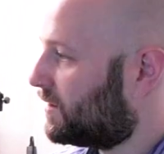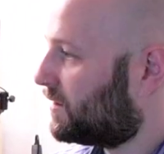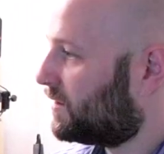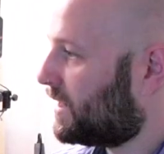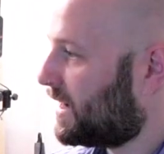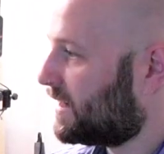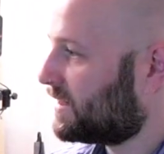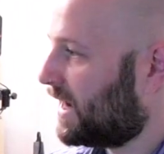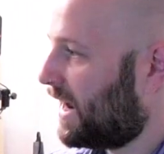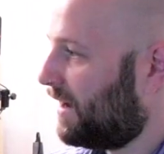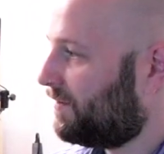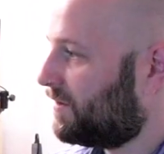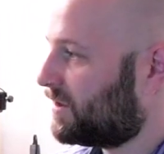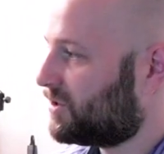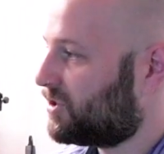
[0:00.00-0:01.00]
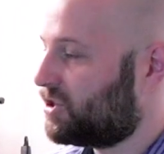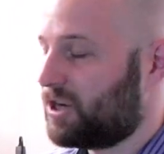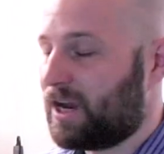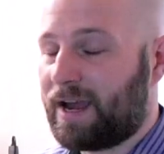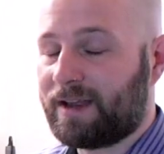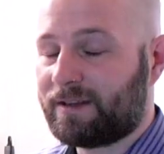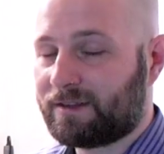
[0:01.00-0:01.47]
Nice to have this
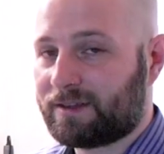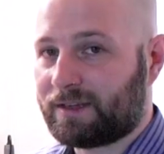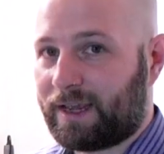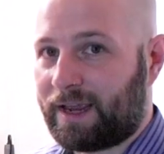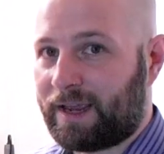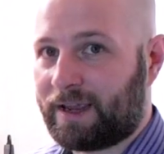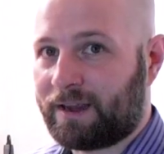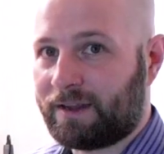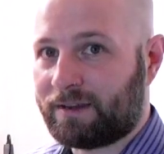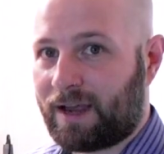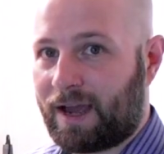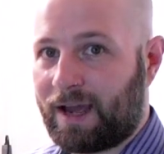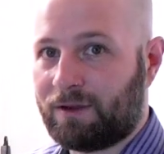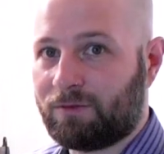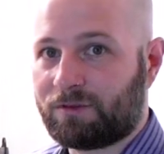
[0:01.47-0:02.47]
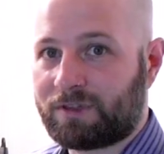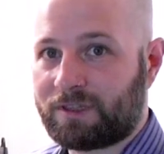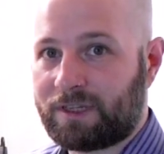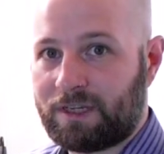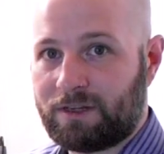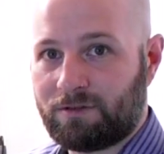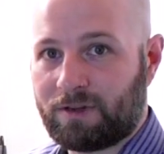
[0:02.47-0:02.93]
chat, and I will
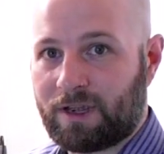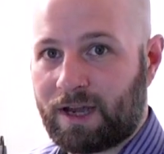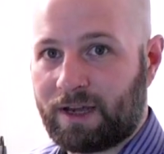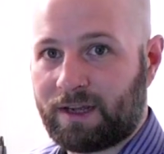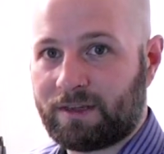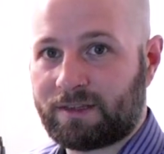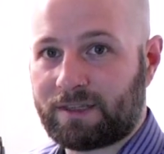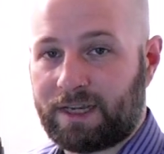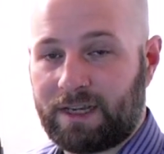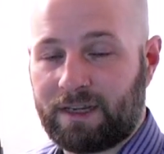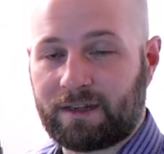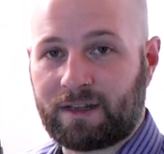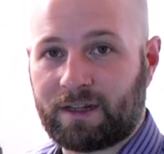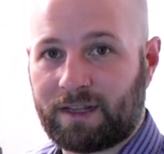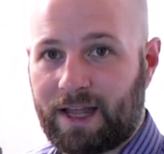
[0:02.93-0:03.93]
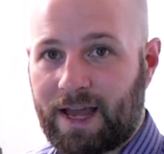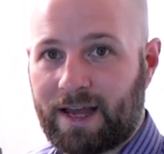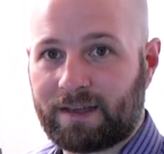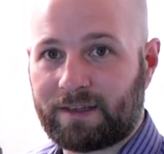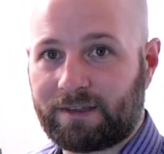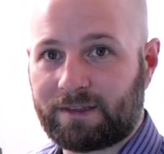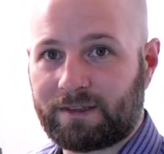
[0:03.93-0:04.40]
see you guys in
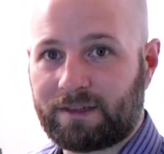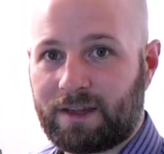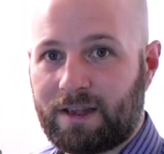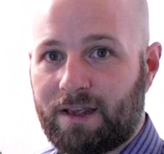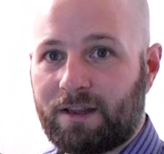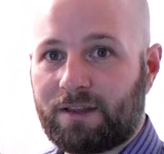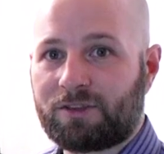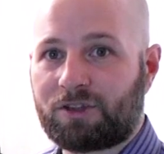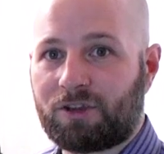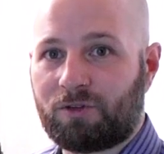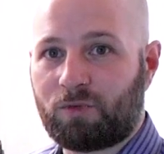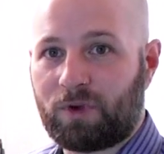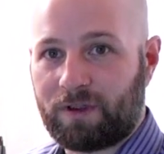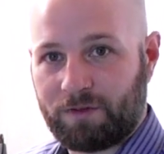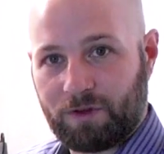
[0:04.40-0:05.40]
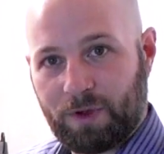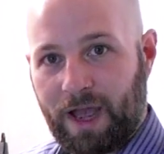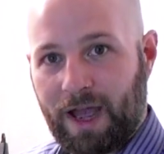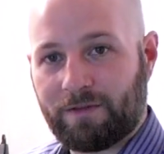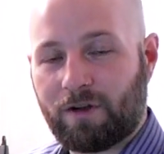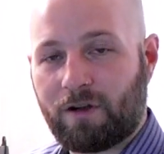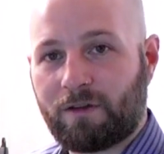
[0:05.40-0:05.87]
class. So if you
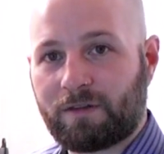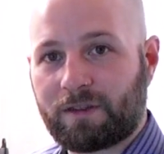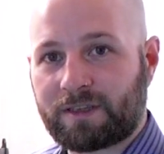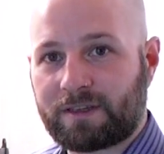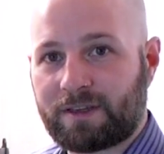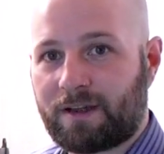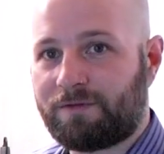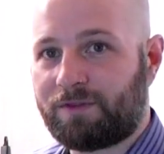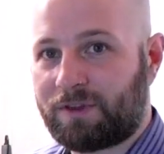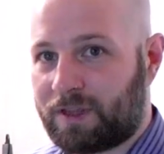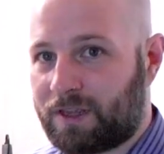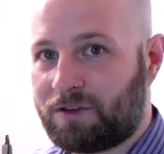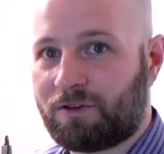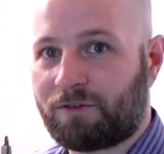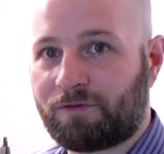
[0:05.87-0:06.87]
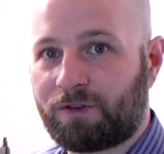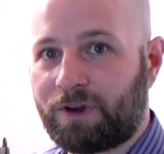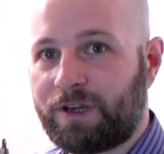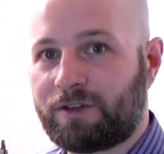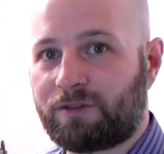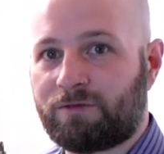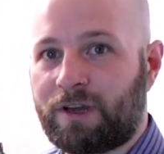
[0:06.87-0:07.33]
have all this stuff, then you're
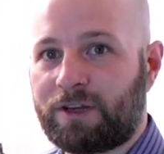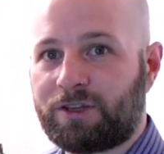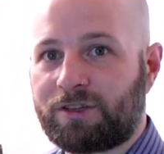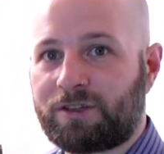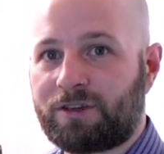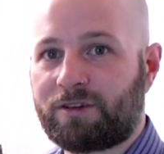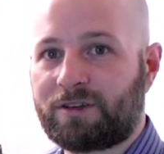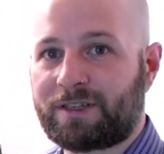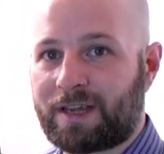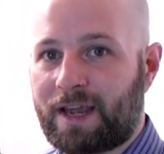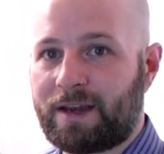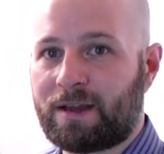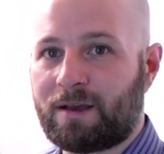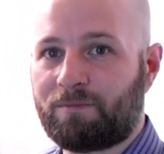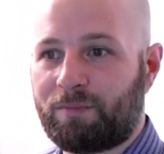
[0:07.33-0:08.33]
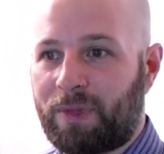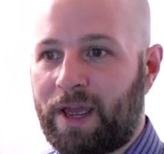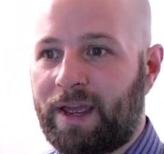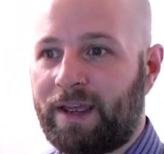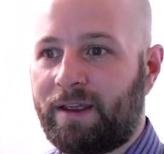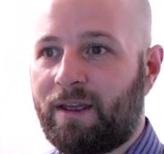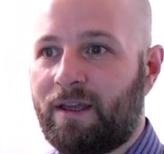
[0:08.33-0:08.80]
free to register, sign up,
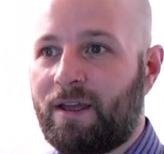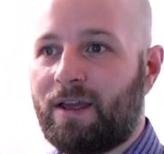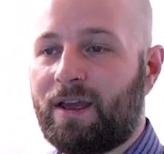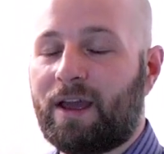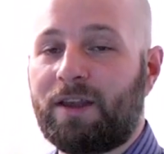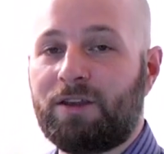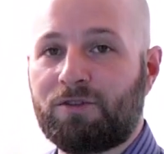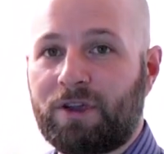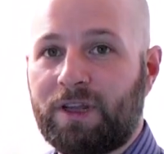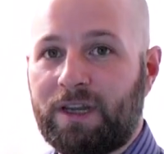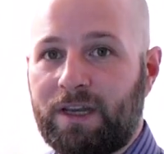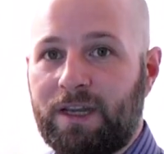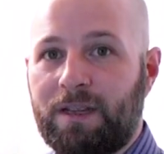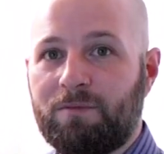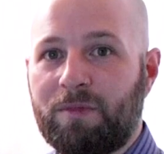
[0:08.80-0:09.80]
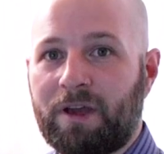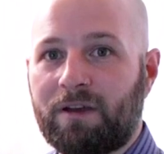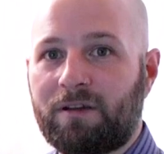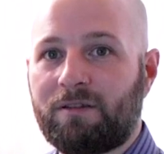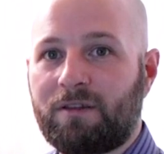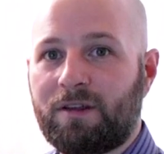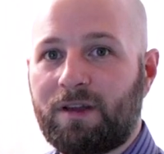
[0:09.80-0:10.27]
pay, and you'll get an email